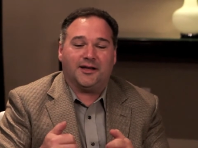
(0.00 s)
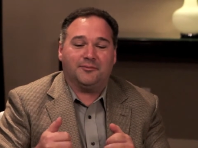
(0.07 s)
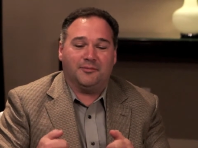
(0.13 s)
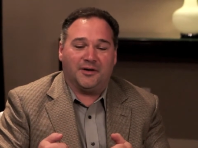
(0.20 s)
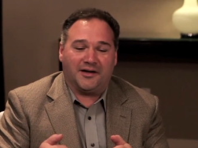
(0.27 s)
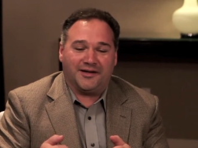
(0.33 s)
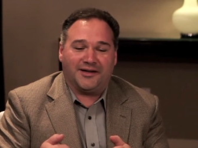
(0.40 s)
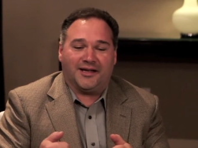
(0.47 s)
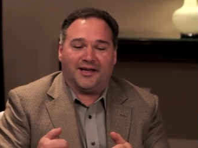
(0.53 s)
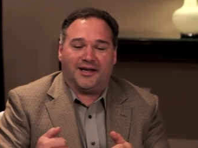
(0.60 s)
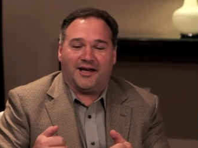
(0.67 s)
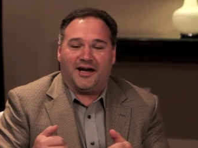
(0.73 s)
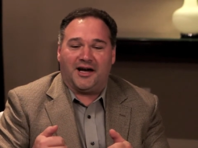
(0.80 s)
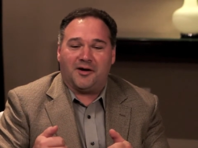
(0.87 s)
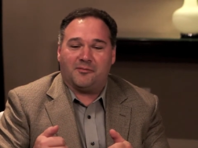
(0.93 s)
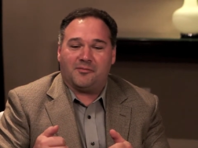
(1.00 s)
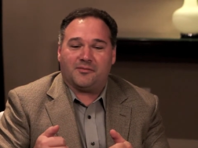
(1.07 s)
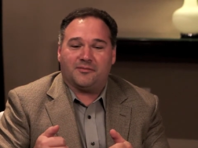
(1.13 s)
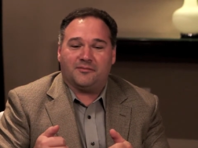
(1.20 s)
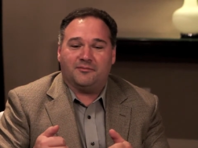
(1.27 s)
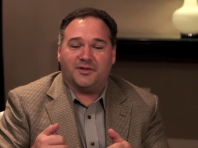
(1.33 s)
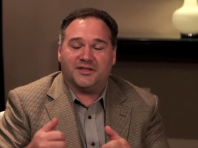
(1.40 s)
but um,
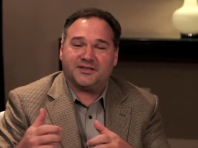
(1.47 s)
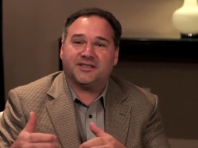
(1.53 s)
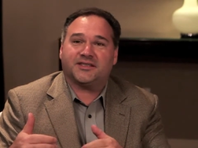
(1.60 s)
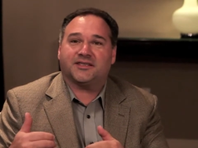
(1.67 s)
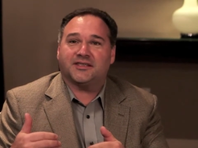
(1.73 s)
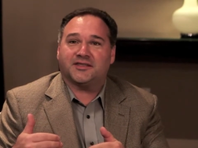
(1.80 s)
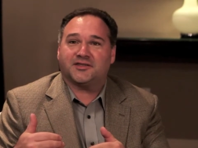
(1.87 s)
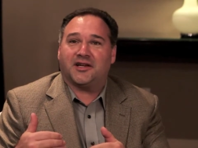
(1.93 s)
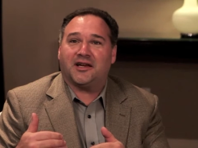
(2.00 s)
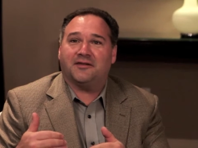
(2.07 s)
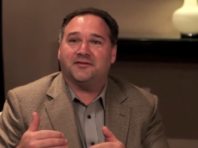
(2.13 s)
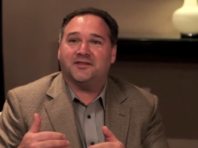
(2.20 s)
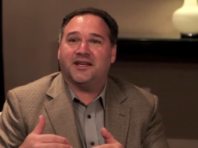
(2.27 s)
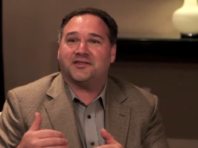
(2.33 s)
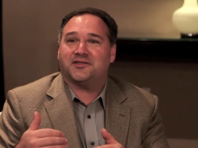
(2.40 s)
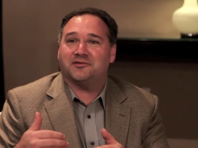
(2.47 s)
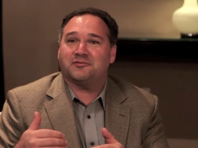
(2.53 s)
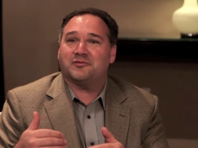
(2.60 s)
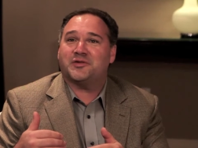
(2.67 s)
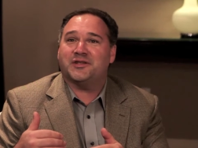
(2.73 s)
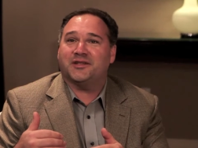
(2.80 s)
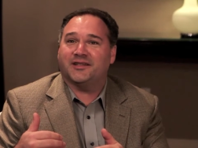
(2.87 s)
businesses have yet to
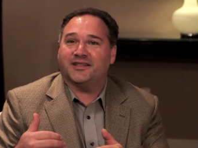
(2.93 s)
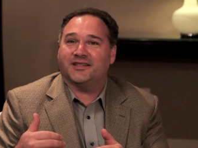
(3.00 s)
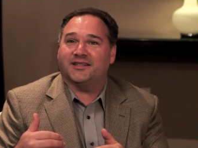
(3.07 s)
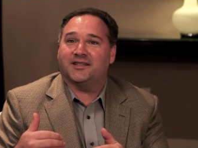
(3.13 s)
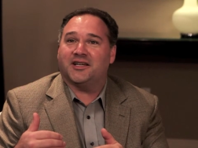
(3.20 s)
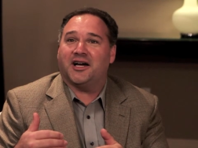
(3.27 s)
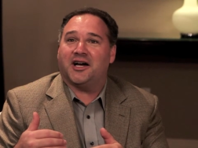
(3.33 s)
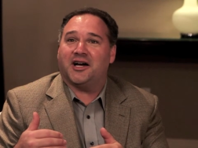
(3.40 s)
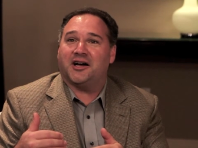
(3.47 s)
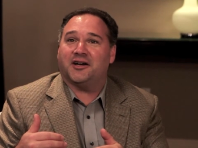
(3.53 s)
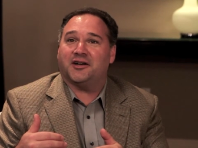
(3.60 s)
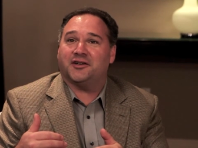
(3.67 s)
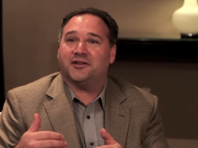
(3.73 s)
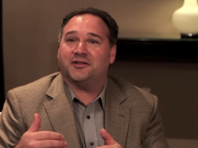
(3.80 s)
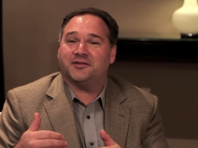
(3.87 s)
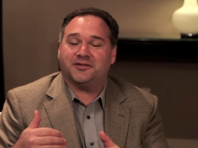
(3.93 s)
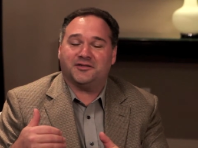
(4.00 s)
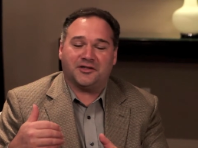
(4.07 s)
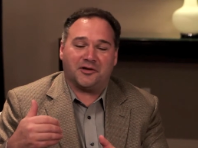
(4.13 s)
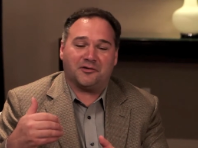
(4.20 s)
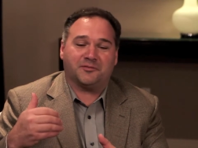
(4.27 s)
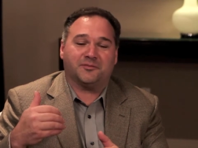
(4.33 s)
really, uh, you
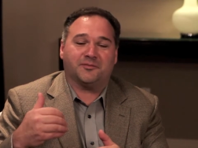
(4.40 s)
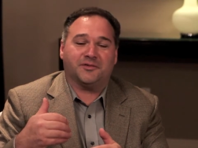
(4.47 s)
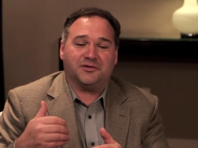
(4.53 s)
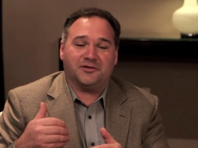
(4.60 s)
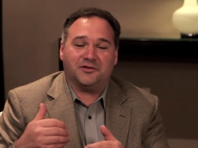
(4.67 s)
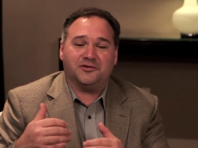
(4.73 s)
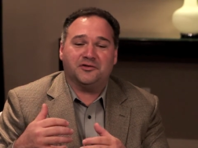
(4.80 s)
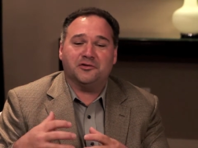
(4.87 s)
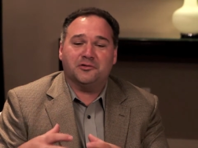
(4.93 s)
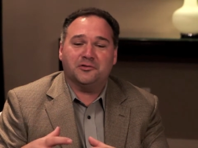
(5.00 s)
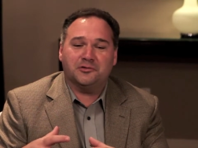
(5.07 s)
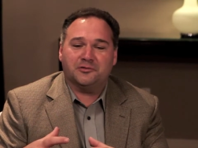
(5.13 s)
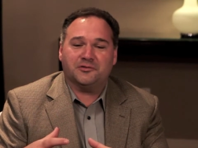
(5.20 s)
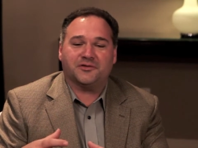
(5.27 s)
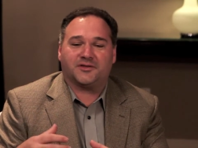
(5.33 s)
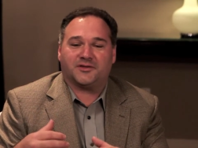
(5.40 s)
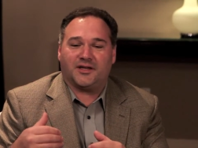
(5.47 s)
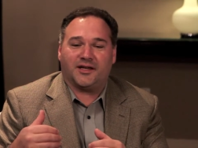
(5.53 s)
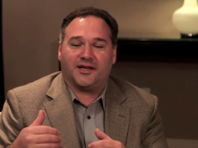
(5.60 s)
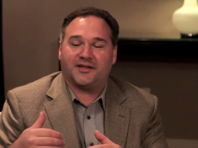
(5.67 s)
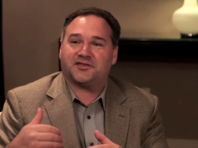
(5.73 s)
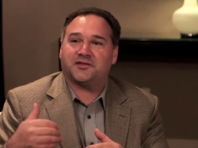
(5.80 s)
know, use
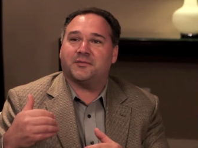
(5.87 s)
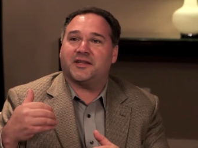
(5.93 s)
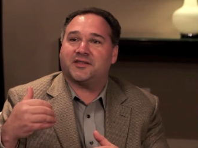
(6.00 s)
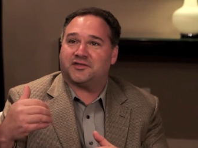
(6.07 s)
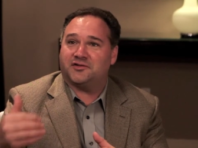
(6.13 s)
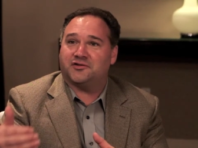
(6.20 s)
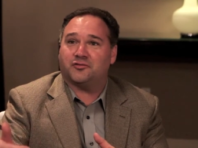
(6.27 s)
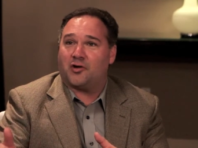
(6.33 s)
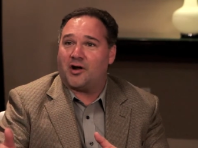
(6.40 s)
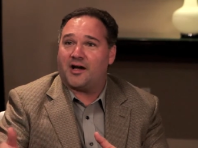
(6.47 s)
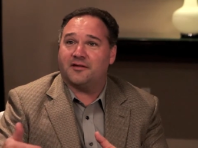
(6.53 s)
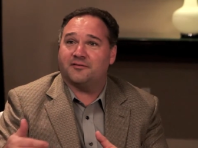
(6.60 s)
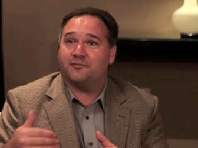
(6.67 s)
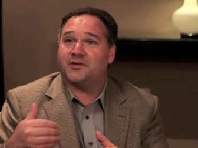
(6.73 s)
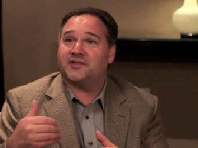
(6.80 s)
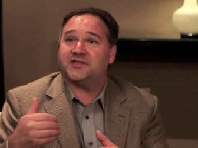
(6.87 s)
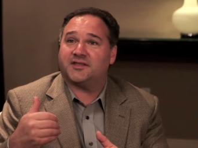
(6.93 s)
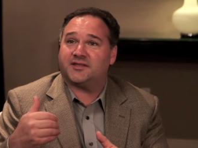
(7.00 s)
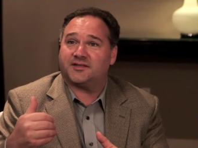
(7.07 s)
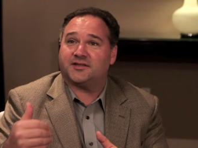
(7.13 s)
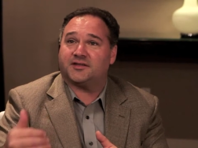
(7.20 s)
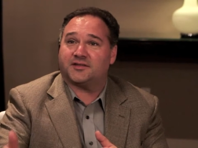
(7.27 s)
SMS uh, to drive
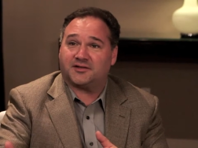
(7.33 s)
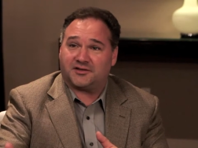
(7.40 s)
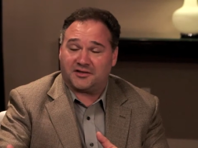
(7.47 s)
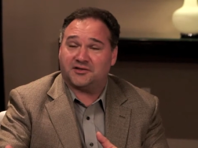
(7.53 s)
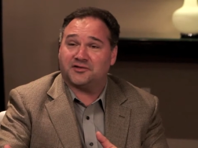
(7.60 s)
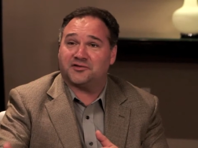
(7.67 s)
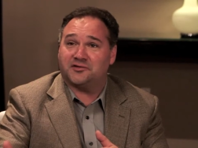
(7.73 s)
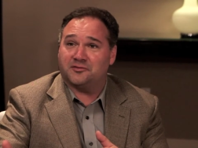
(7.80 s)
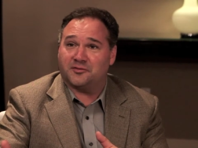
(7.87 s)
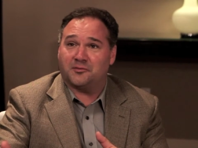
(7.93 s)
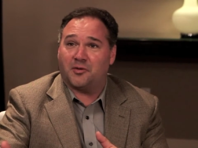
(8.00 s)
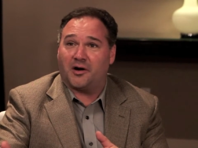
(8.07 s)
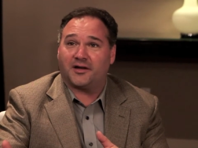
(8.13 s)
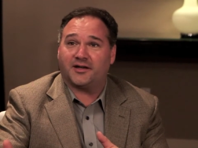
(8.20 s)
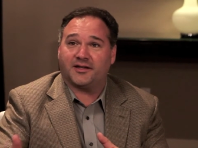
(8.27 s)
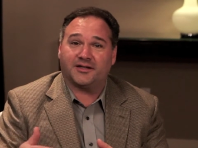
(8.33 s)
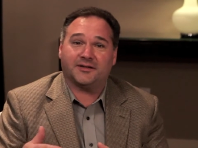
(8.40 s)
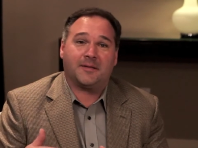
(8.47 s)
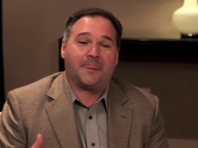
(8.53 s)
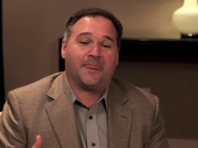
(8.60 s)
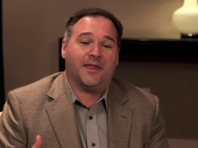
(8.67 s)
business to, to consumer marketing.